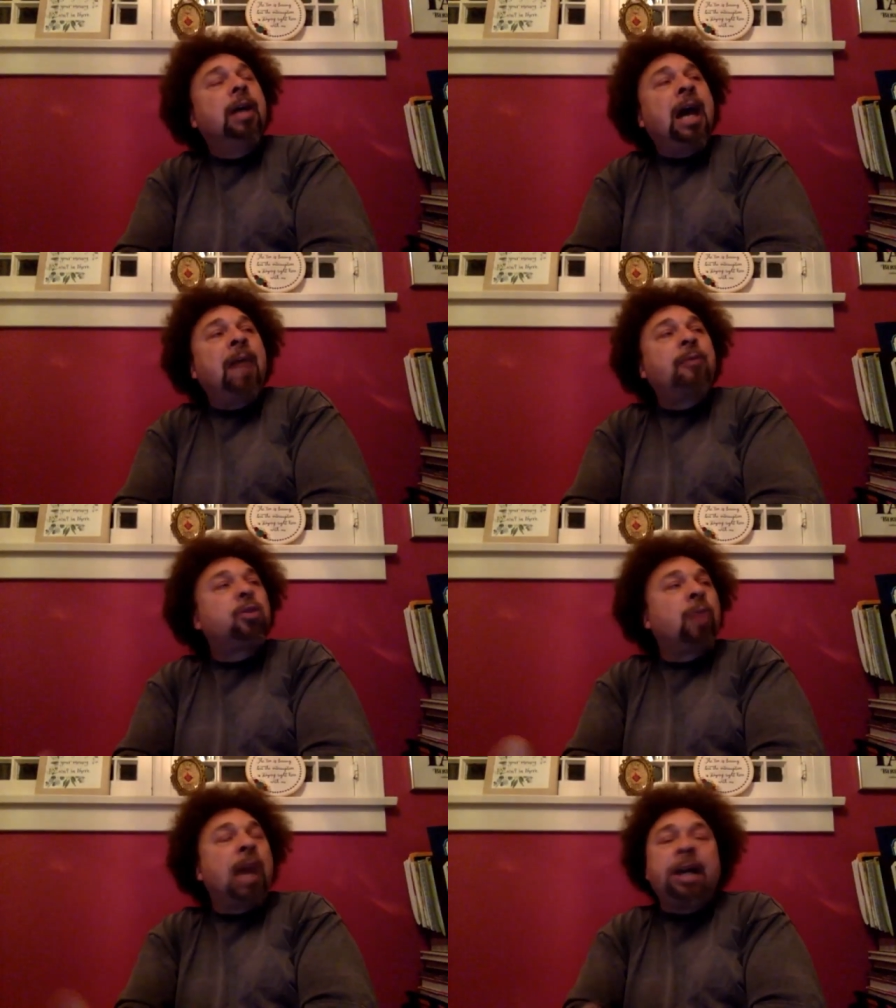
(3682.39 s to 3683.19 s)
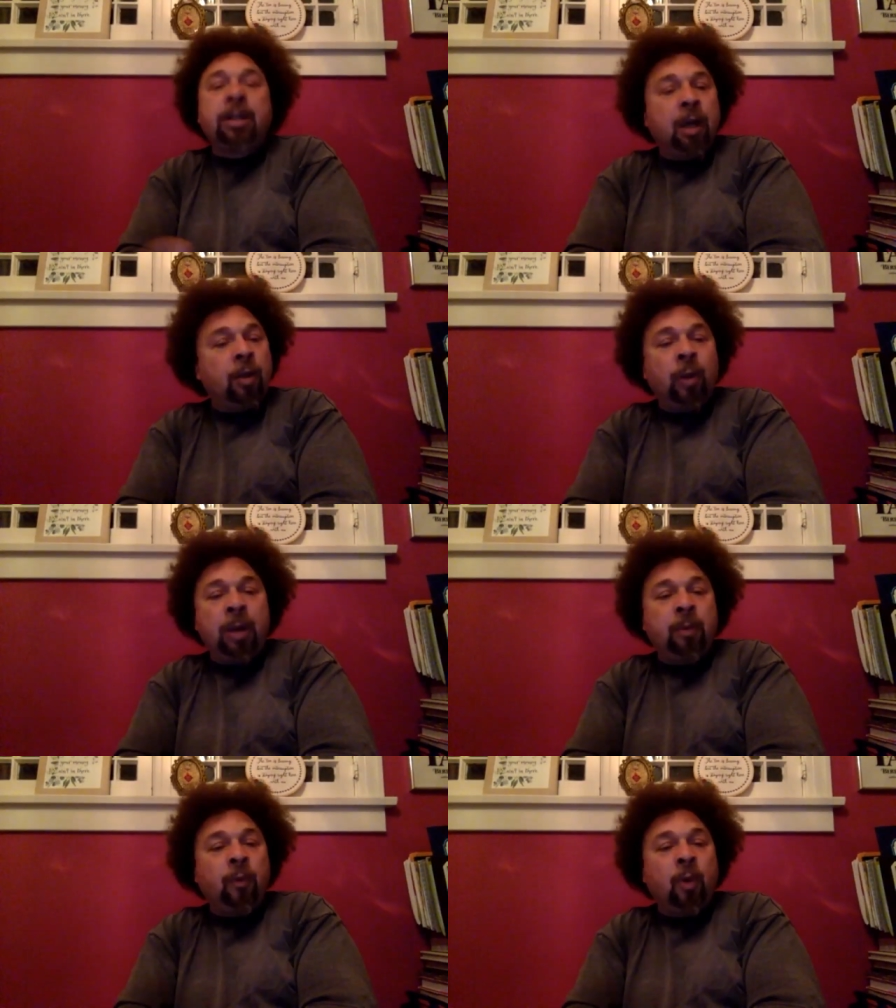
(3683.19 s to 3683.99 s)
I've tried it the other way
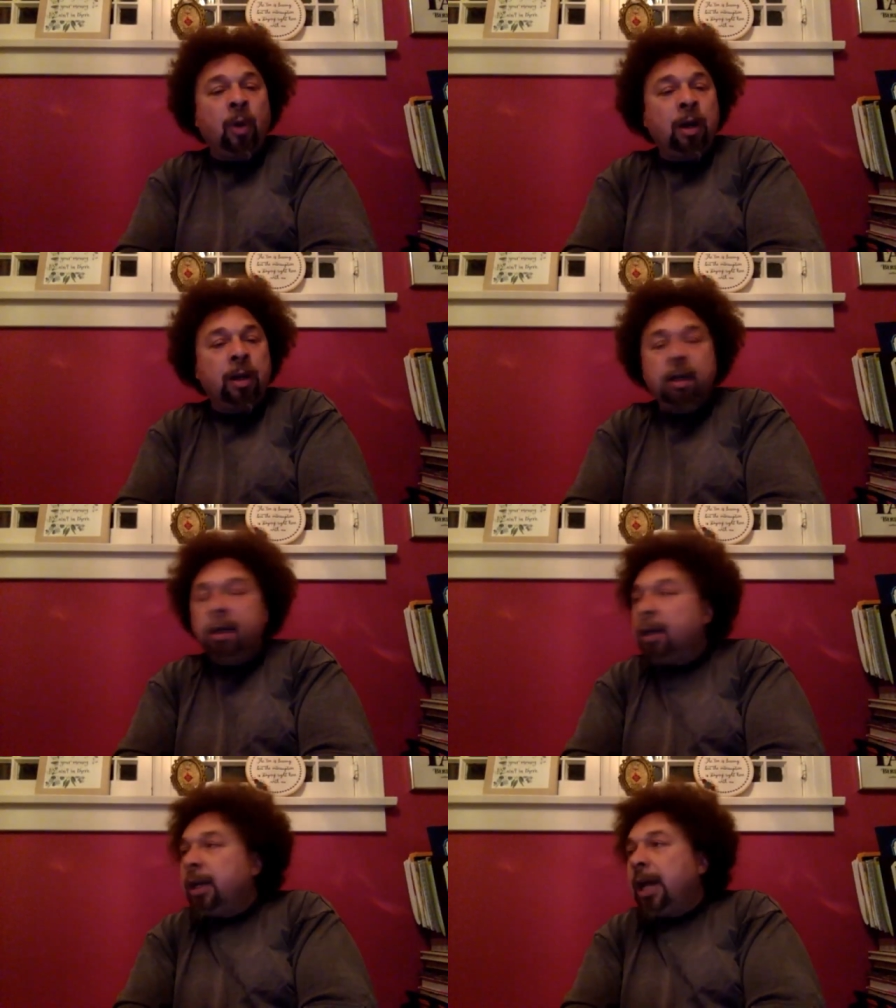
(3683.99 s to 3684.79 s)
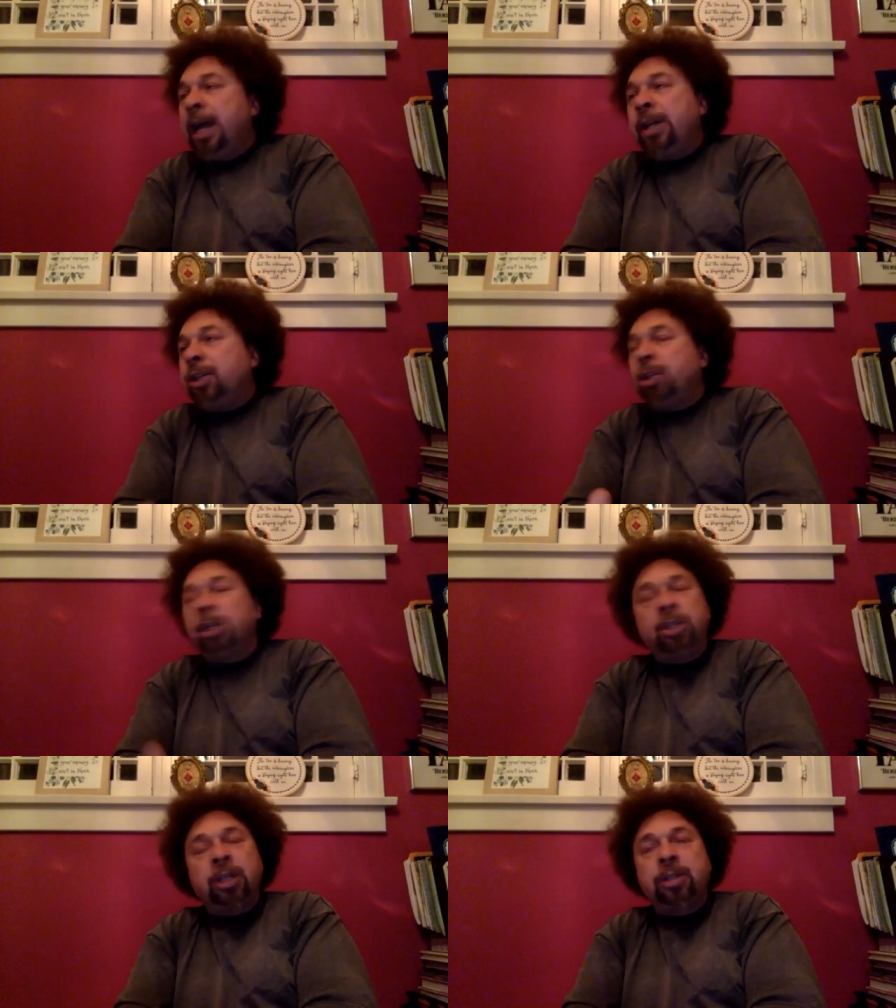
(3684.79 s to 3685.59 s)
before. And the shit
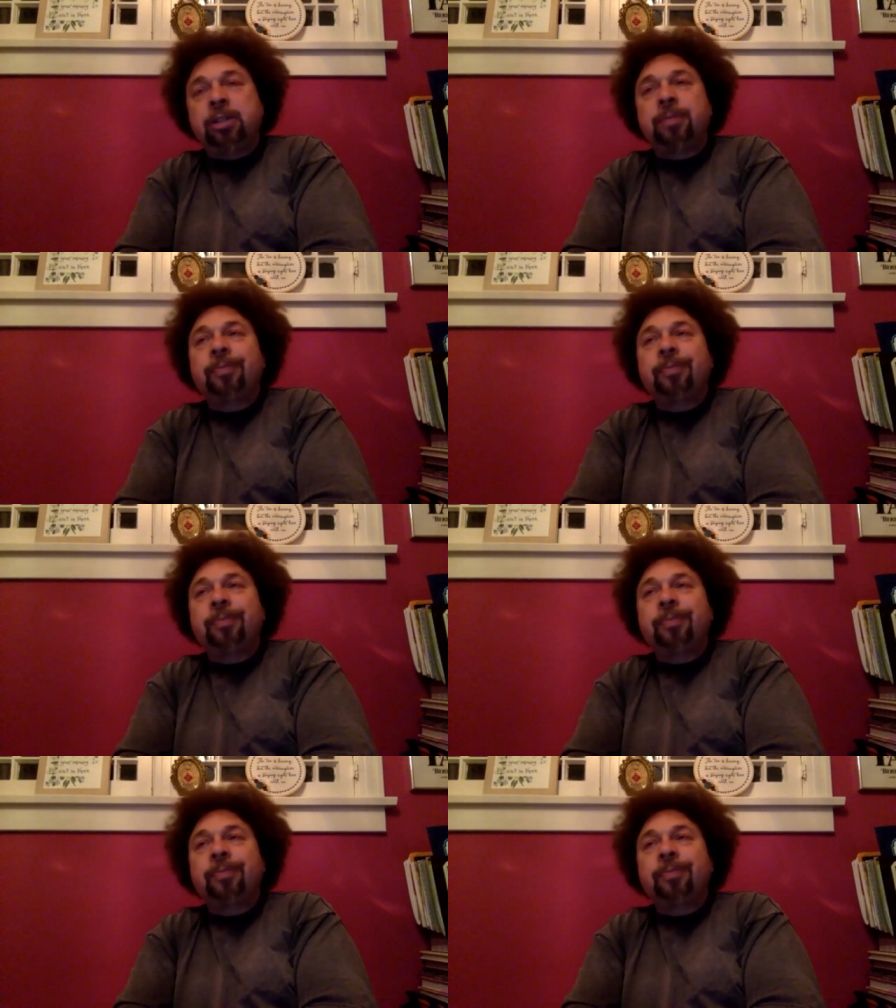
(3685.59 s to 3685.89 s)
just,